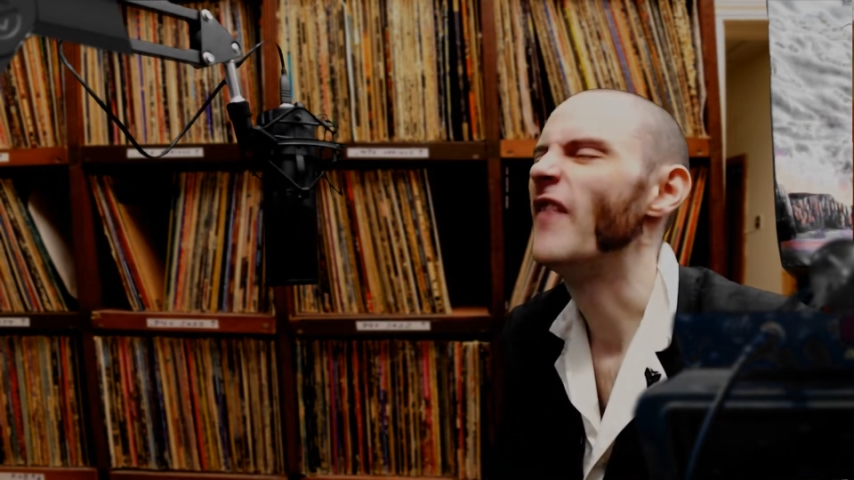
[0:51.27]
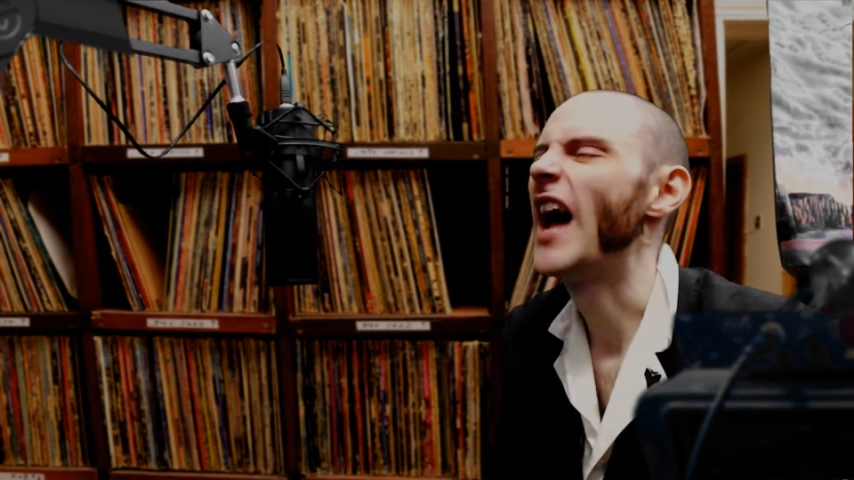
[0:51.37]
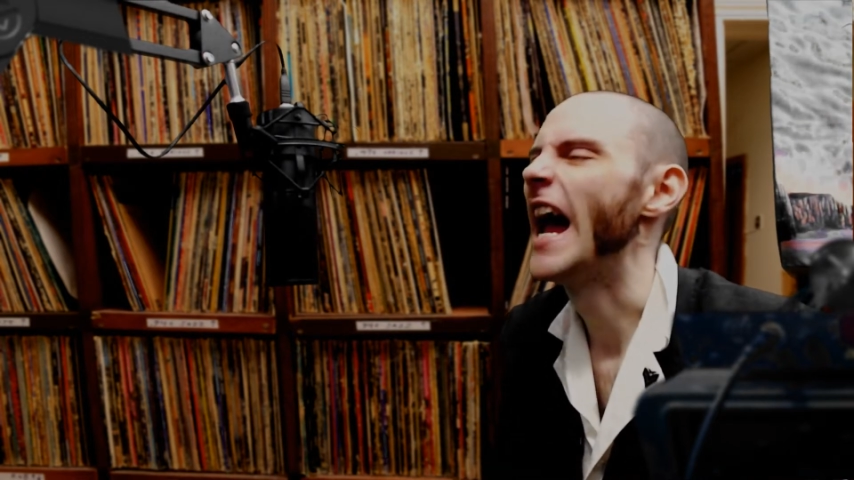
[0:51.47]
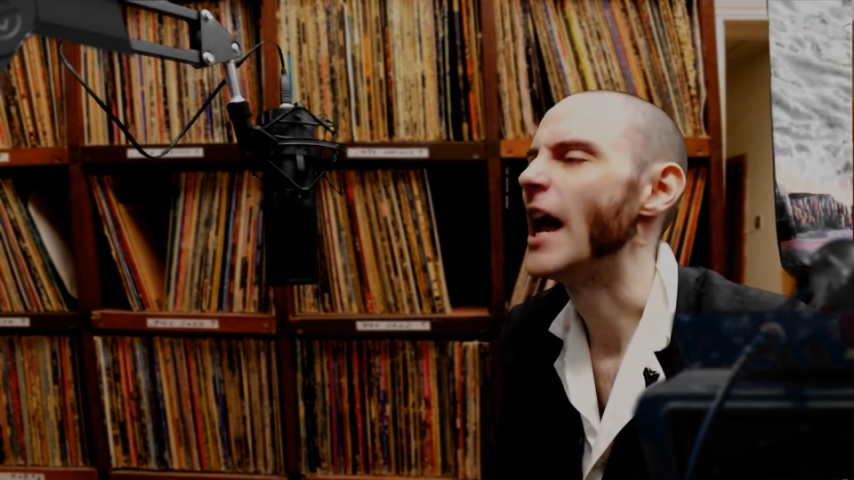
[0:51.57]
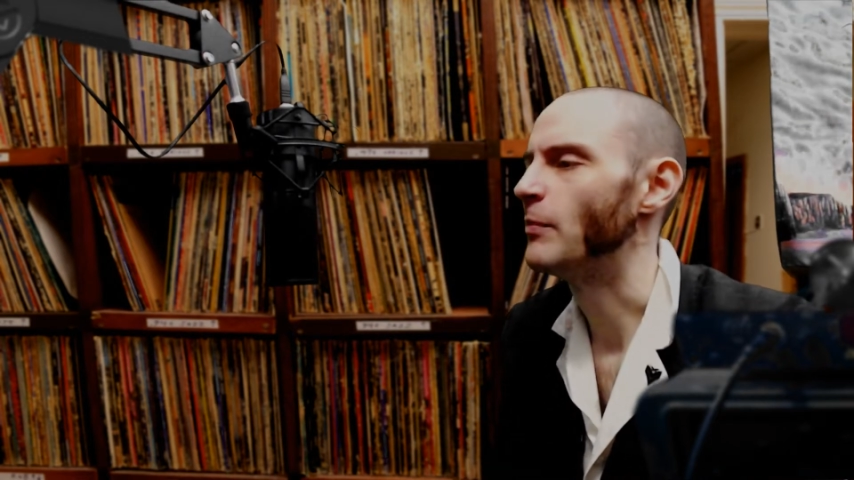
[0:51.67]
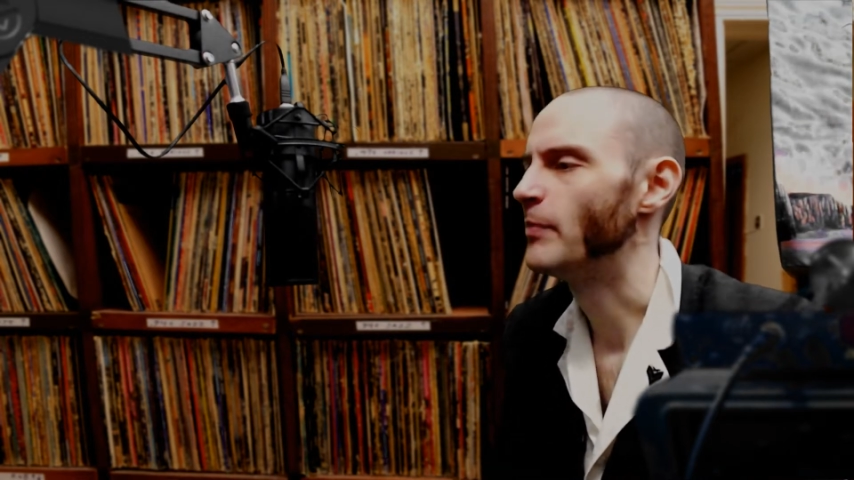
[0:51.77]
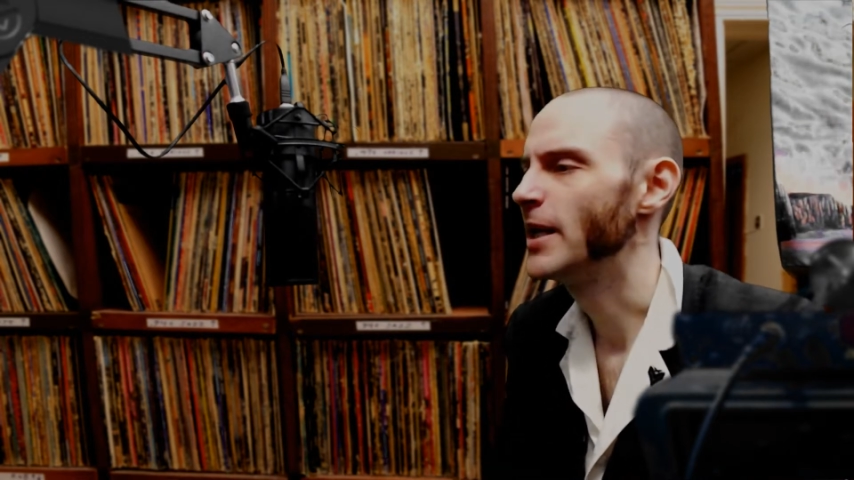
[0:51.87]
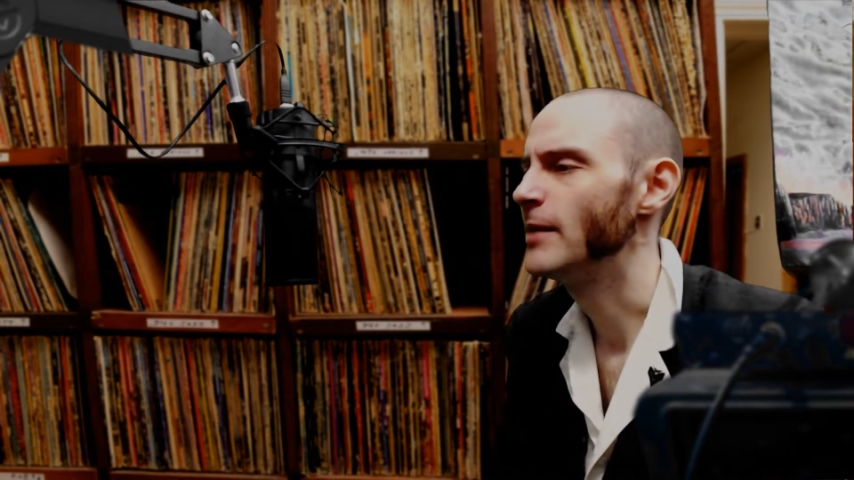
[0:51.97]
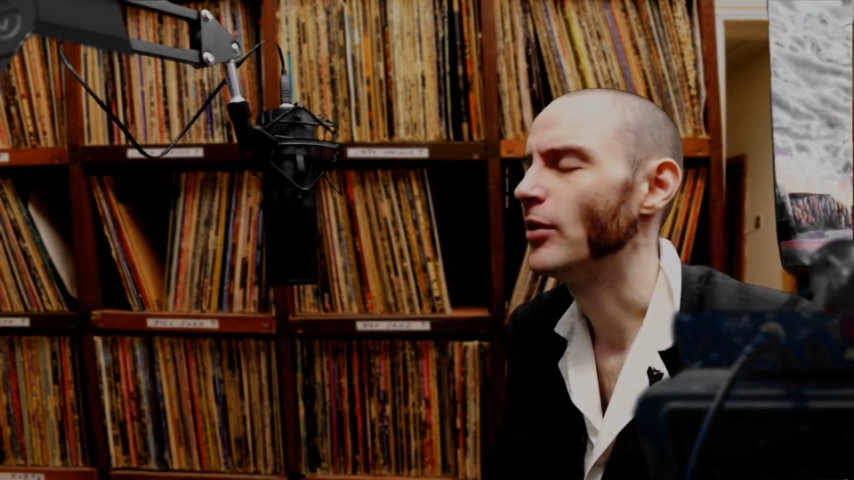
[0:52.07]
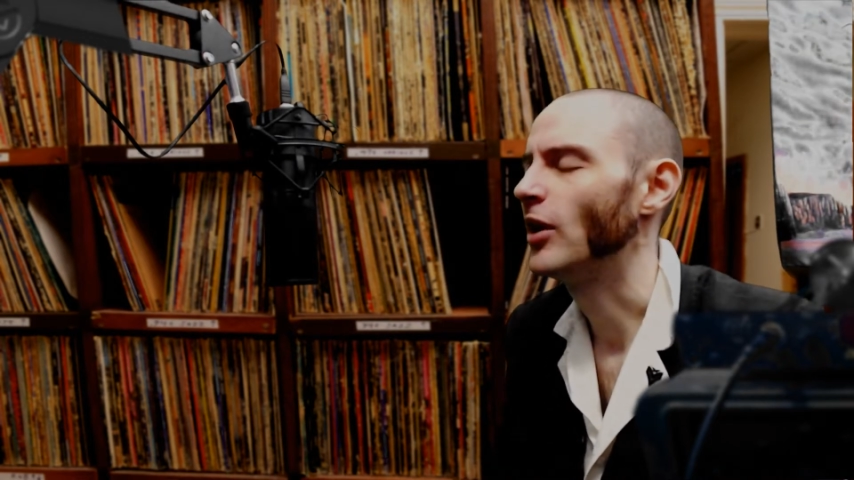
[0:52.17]
fine
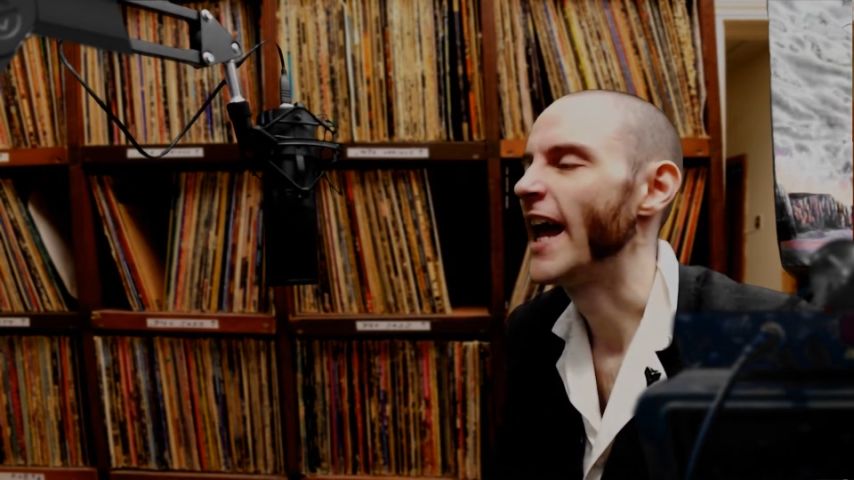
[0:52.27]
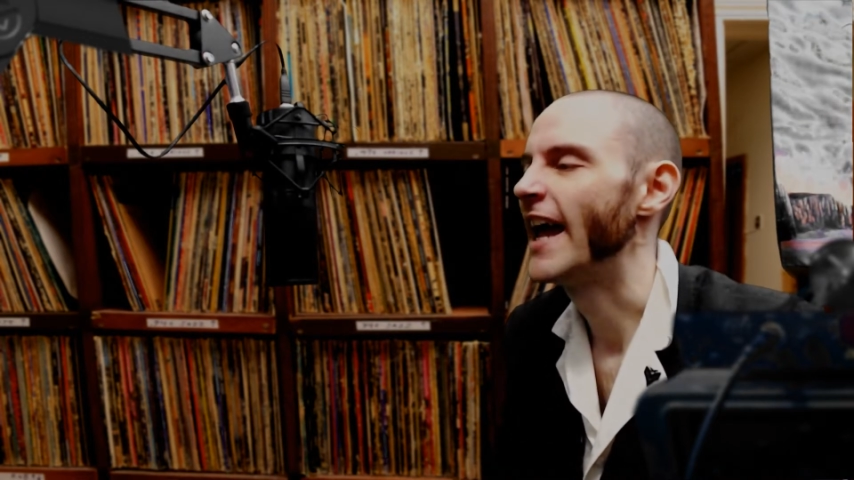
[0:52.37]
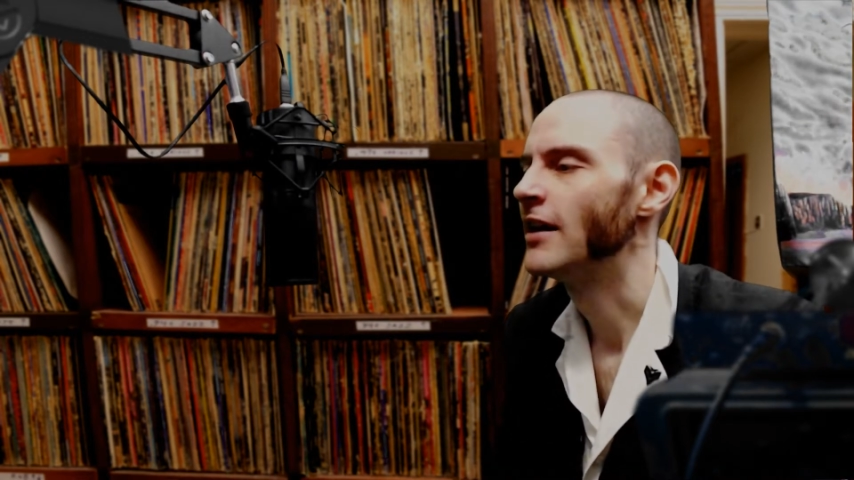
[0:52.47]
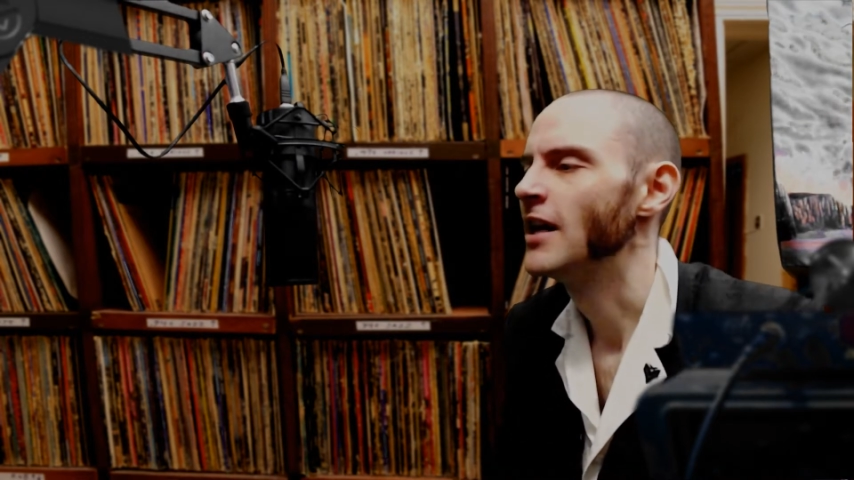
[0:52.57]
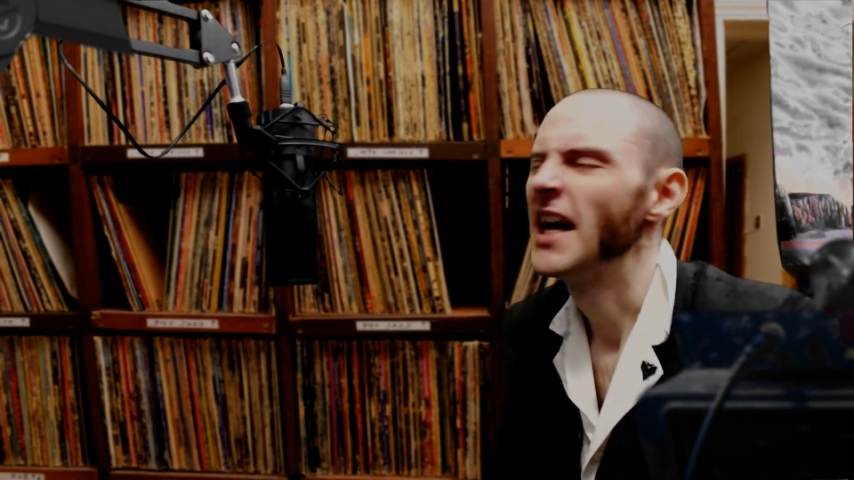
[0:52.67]
people at